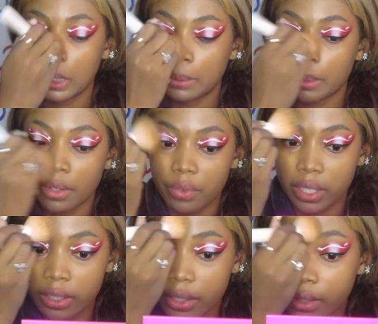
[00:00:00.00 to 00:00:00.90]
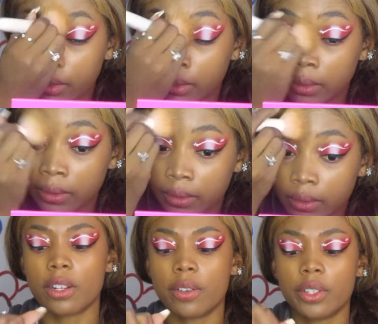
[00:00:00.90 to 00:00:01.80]
Perfect.
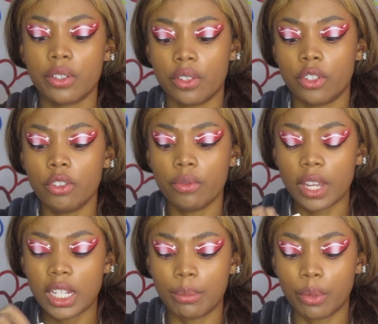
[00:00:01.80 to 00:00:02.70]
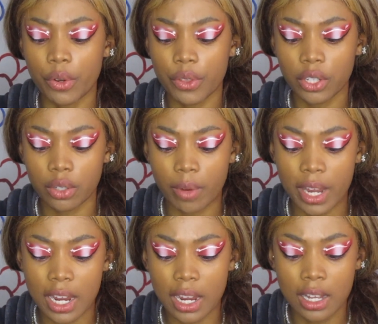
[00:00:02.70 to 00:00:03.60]
Go into the Too Faced Born This
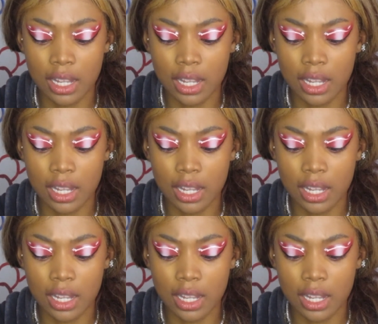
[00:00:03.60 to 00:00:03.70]
Way